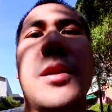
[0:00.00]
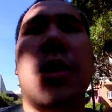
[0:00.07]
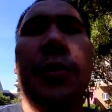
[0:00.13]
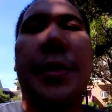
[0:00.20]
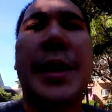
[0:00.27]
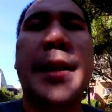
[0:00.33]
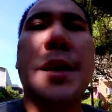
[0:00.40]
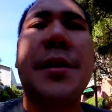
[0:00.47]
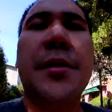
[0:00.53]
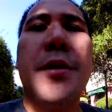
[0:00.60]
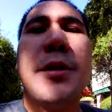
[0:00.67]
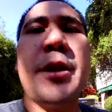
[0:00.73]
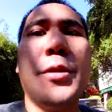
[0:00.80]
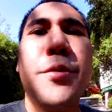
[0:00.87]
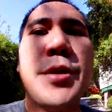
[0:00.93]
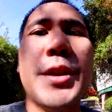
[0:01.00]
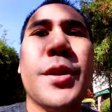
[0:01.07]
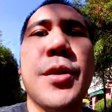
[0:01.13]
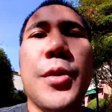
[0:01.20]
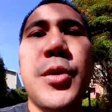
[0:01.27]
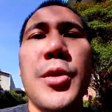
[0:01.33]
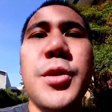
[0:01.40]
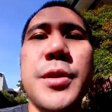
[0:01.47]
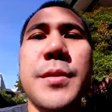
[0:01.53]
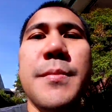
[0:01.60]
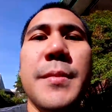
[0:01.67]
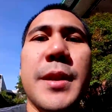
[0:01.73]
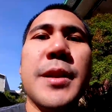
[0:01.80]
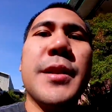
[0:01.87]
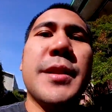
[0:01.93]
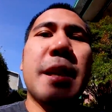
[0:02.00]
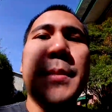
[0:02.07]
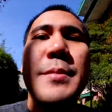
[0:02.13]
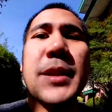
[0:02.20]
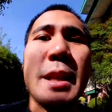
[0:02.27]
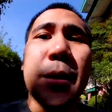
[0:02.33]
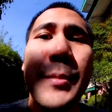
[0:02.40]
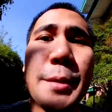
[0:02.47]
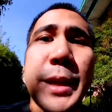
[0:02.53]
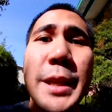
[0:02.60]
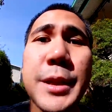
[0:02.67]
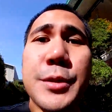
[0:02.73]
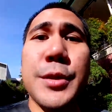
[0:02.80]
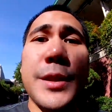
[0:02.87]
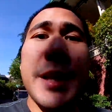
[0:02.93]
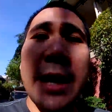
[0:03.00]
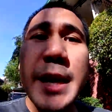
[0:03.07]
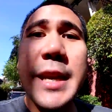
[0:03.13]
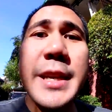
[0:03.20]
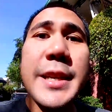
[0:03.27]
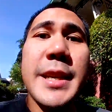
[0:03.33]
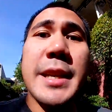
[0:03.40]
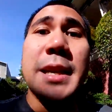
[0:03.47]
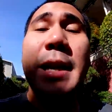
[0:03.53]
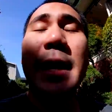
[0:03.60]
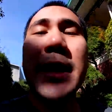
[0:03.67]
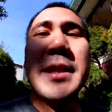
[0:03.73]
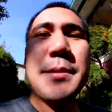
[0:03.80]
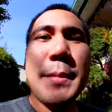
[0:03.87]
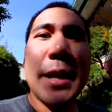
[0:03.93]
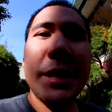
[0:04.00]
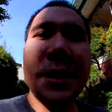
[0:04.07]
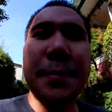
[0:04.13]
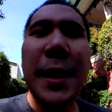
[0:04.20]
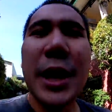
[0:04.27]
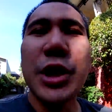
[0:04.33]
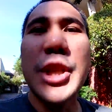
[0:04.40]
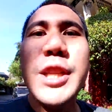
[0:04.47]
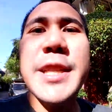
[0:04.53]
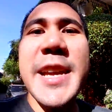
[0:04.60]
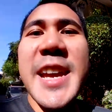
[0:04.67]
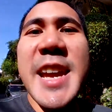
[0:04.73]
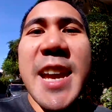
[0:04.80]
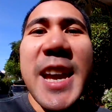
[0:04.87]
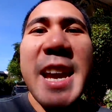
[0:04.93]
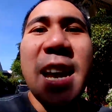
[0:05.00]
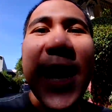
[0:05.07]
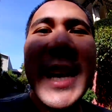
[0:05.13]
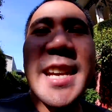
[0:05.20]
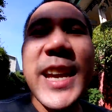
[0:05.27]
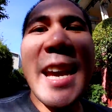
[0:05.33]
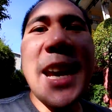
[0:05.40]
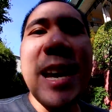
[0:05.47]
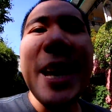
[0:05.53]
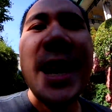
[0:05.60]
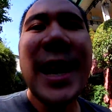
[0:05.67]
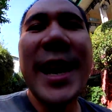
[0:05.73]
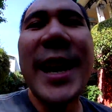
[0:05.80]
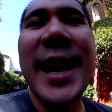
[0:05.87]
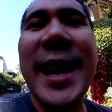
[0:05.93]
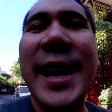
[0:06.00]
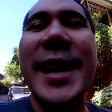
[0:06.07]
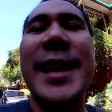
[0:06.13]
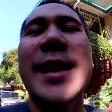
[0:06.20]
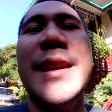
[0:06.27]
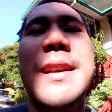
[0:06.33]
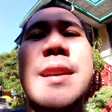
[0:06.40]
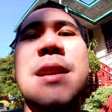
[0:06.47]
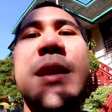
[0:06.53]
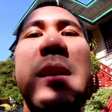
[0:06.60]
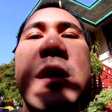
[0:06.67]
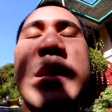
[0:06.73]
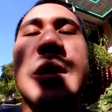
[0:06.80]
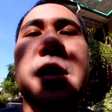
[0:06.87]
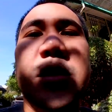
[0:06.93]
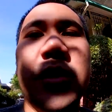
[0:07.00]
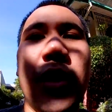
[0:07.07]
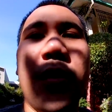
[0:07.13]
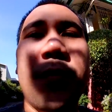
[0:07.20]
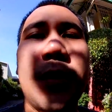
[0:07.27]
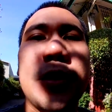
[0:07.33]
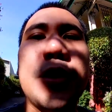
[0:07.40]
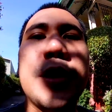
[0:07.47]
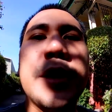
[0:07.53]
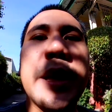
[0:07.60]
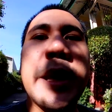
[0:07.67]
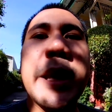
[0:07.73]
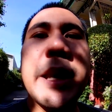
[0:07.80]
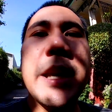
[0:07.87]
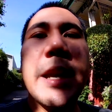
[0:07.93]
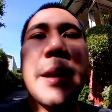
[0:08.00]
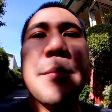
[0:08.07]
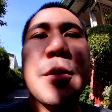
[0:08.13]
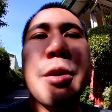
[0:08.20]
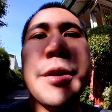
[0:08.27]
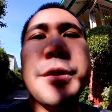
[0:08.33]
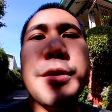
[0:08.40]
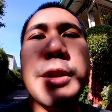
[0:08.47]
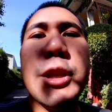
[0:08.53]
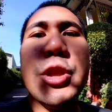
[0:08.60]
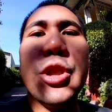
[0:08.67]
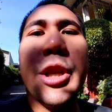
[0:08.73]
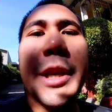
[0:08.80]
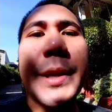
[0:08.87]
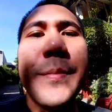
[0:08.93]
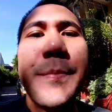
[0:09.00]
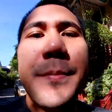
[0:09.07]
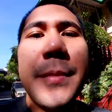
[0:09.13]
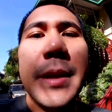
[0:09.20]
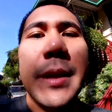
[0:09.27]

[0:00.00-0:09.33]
already 32 year old because I'm celebrating today is my special day. Yay! So for today, I'm going to the gym.